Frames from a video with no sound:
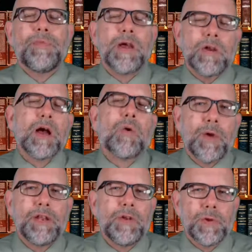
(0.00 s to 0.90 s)
They're not
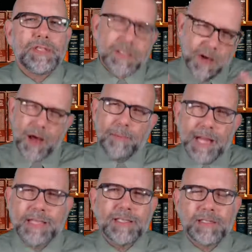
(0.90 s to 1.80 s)
going to do it." It says God
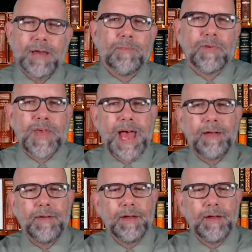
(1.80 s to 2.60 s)
blesses them for that.